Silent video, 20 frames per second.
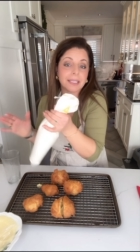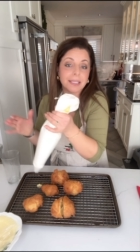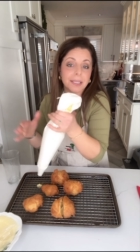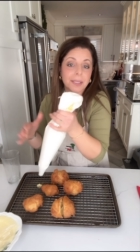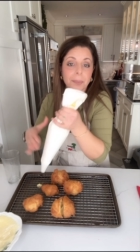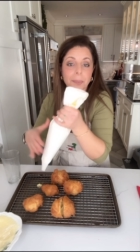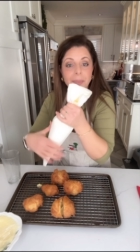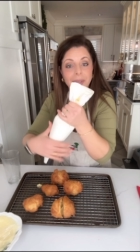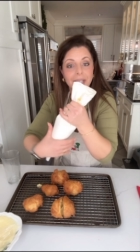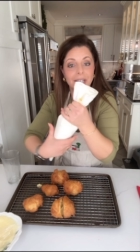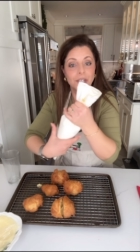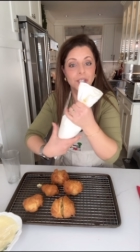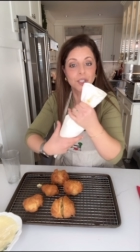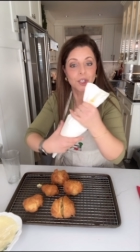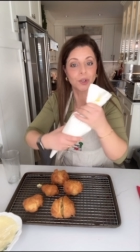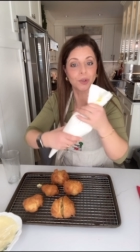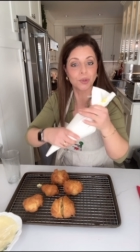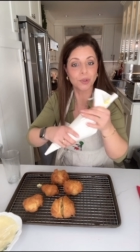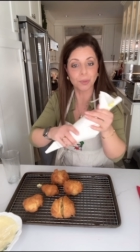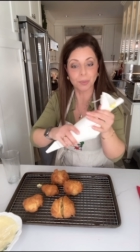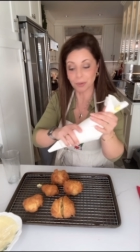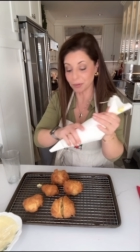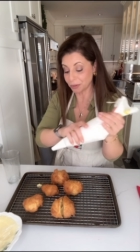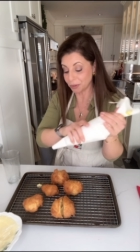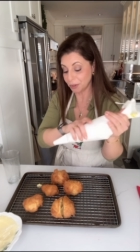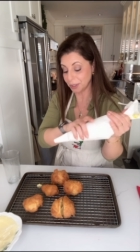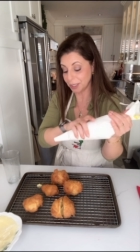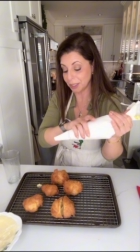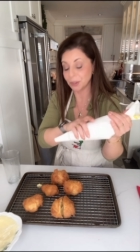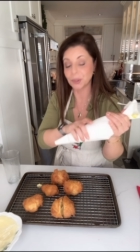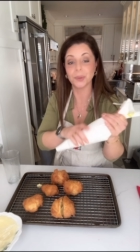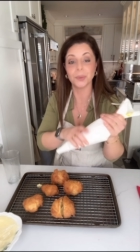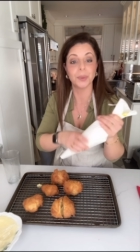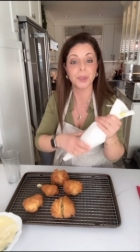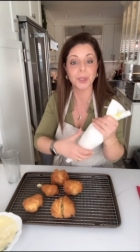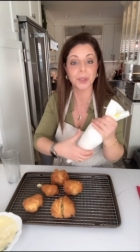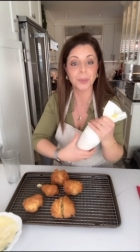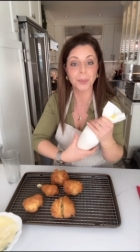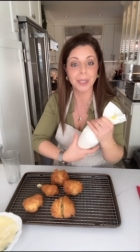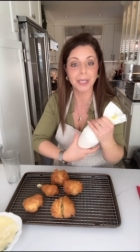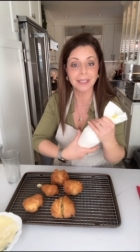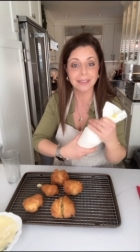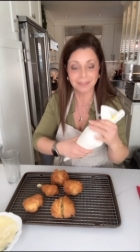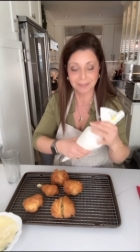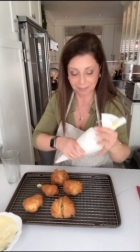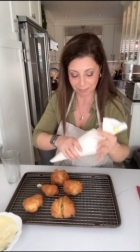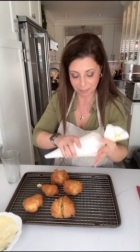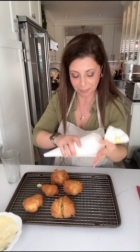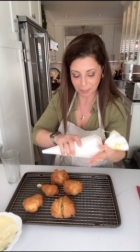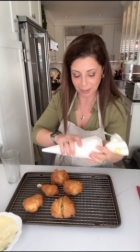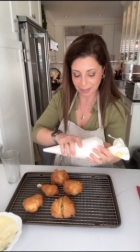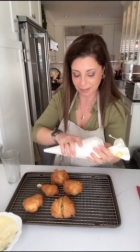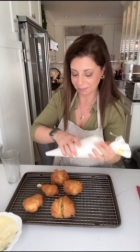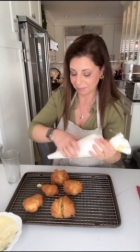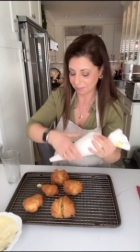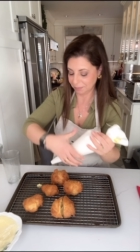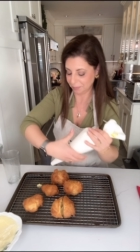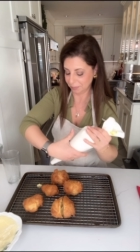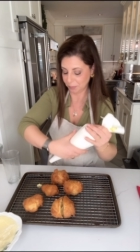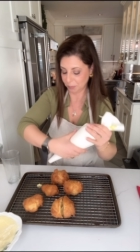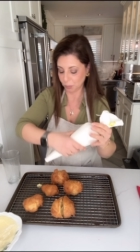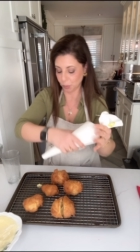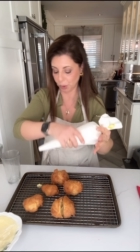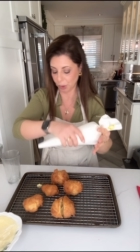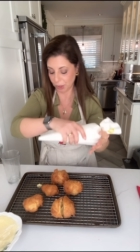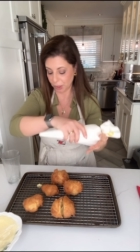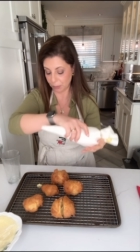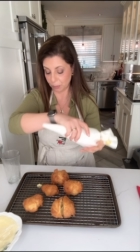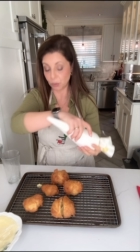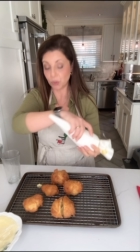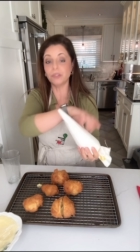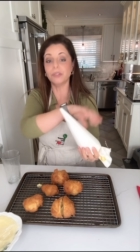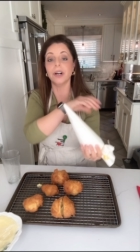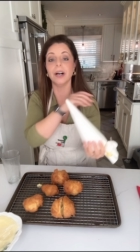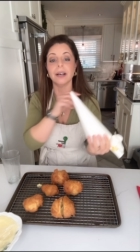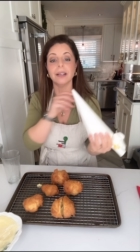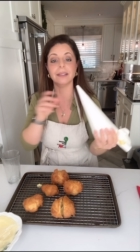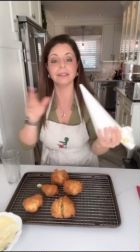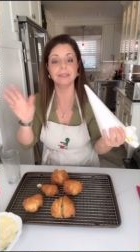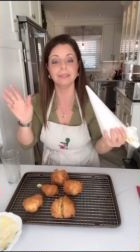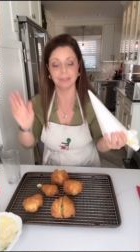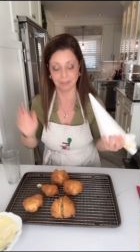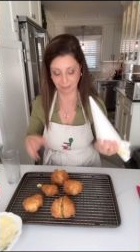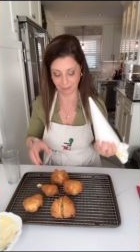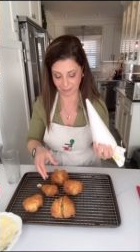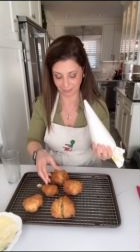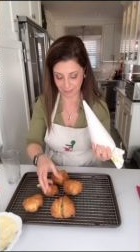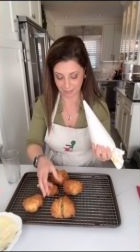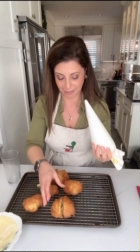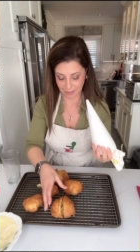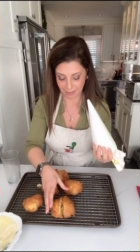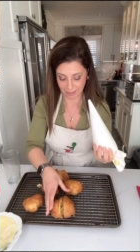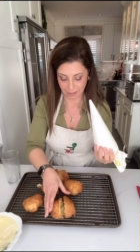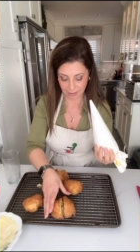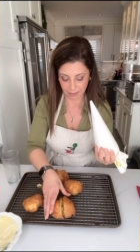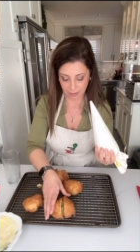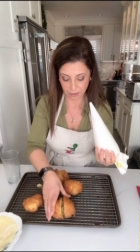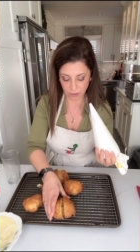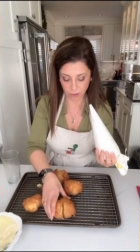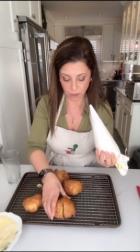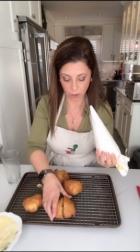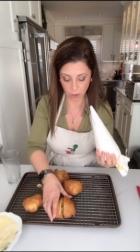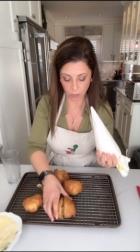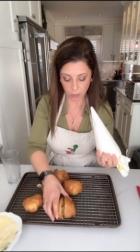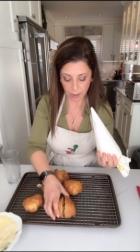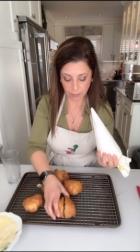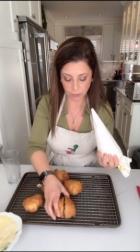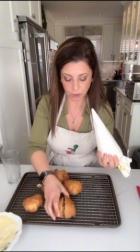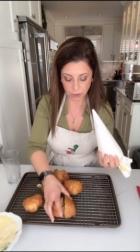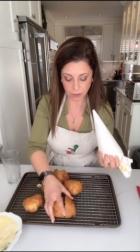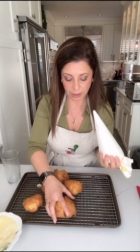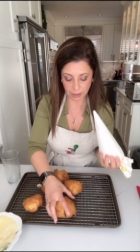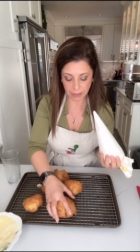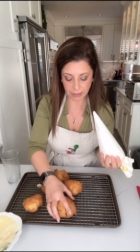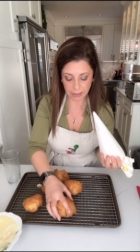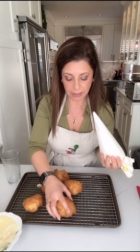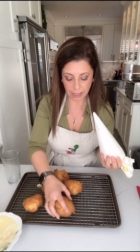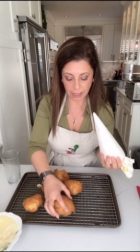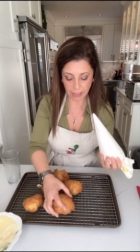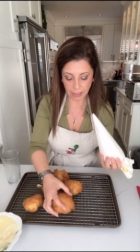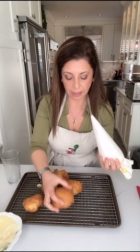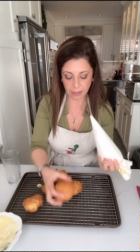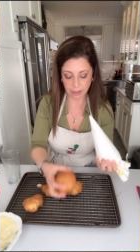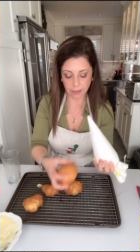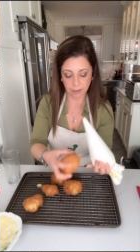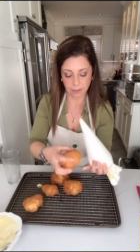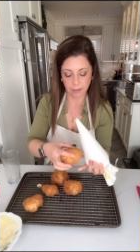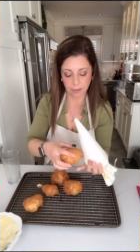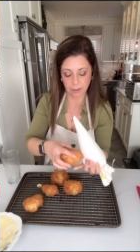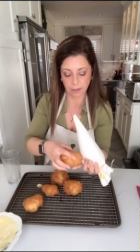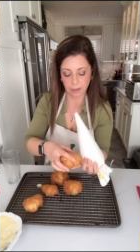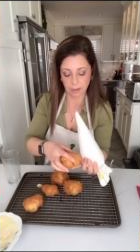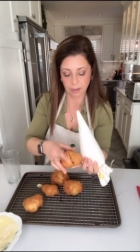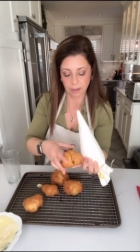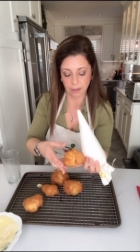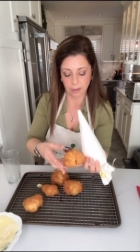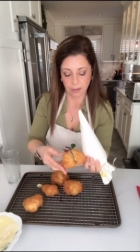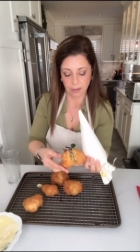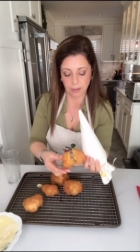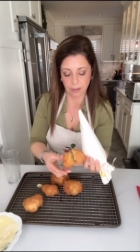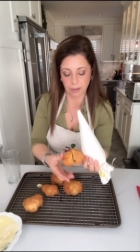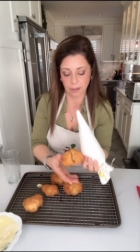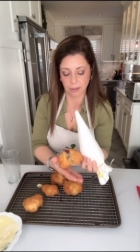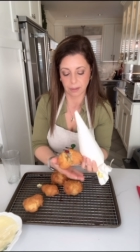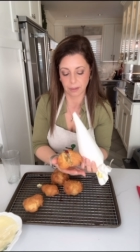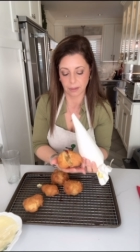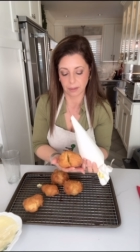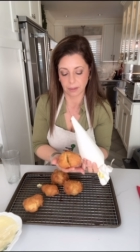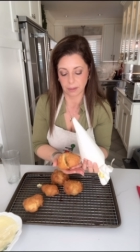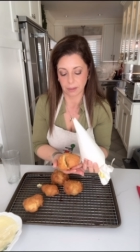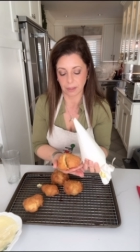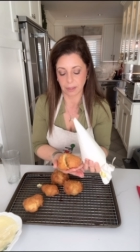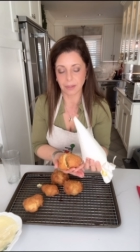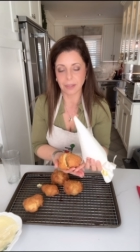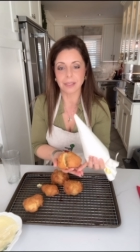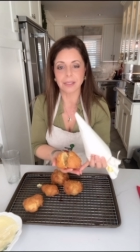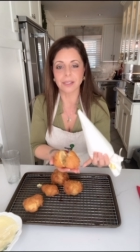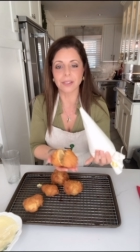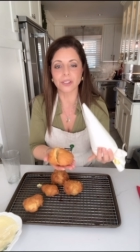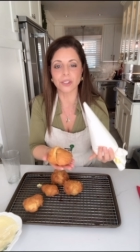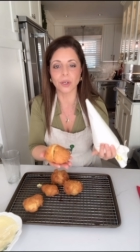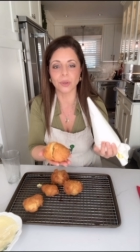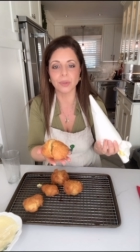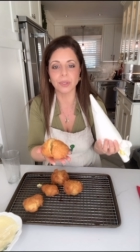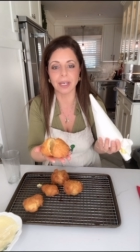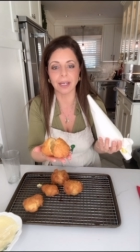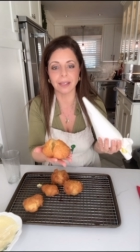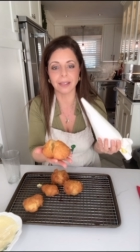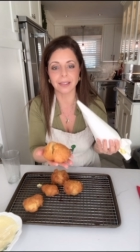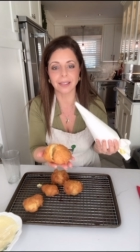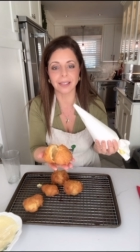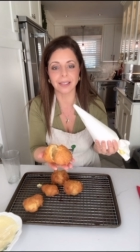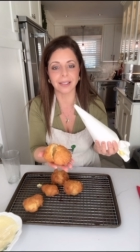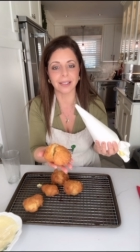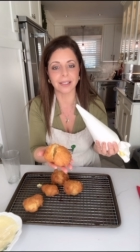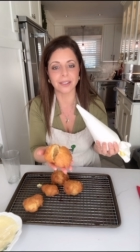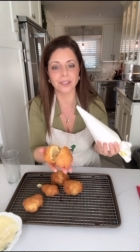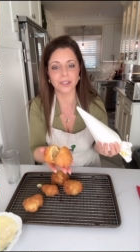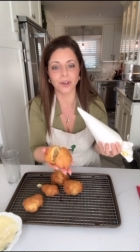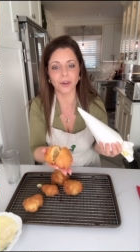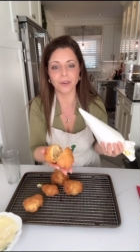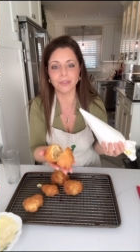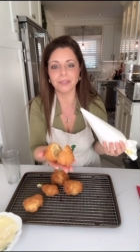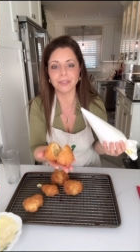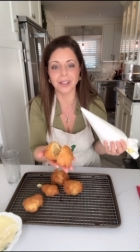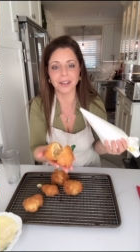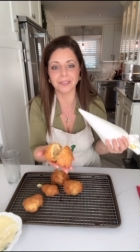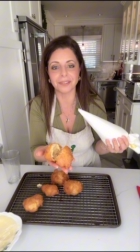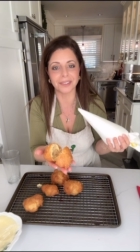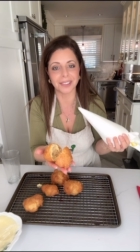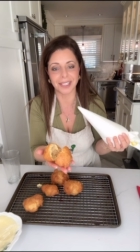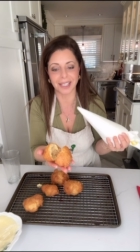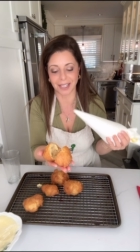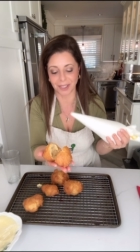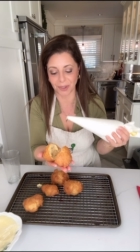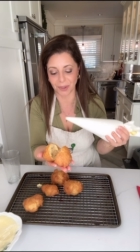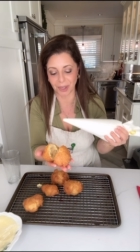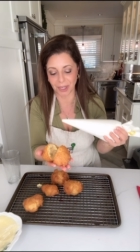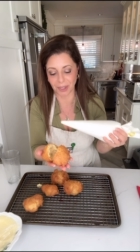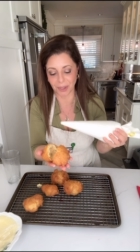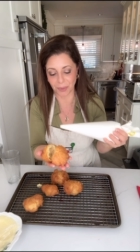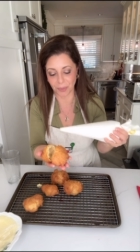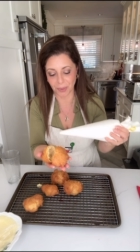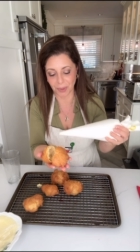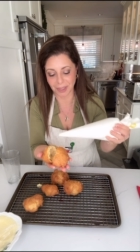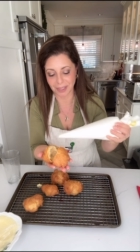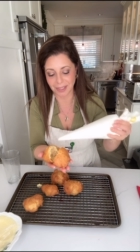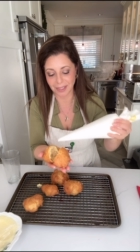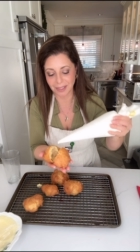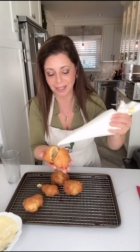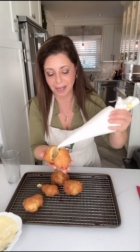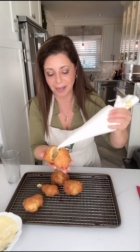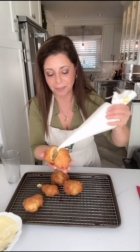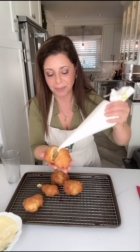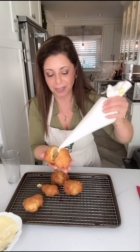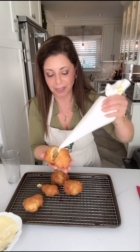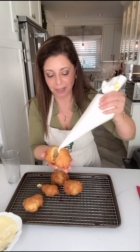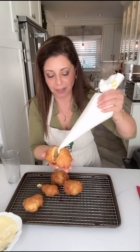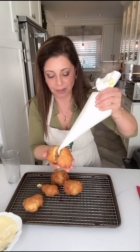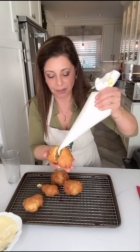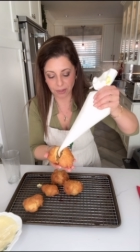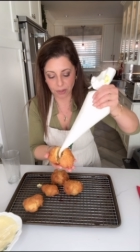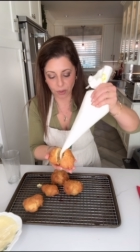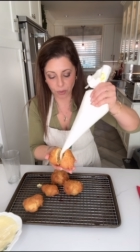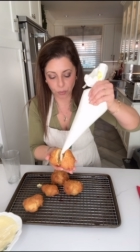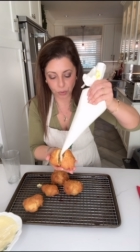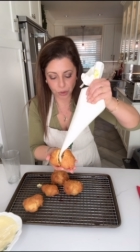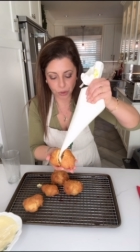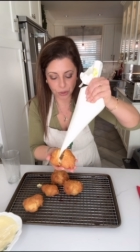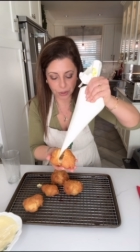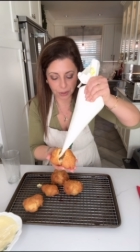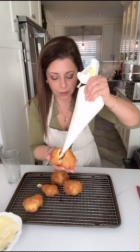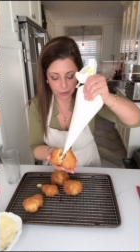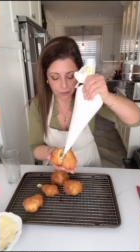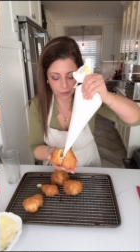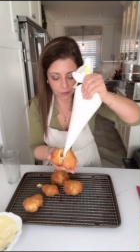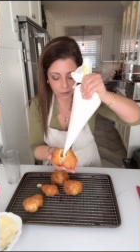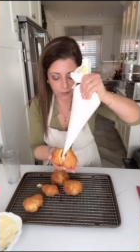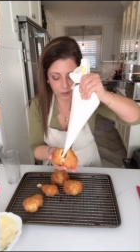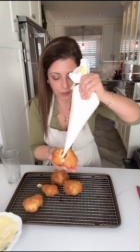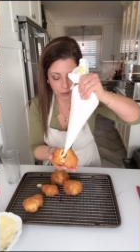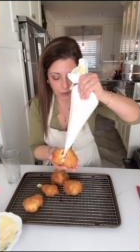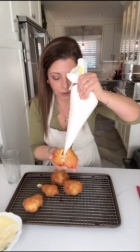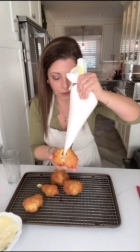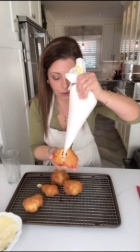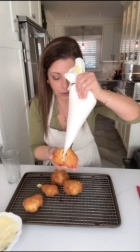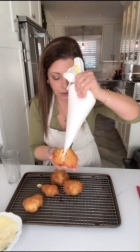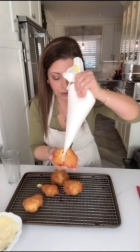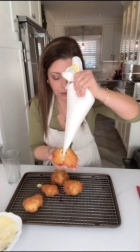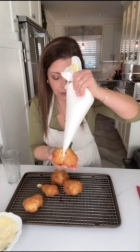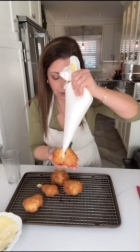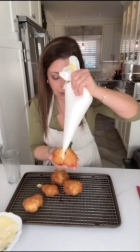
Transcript: clip that I showed you before. I don't know where it went, but we're going to move on. So I'm just going to take, and this is so delicate and so fluffy, I don't want to collapse it. So we're just going to fill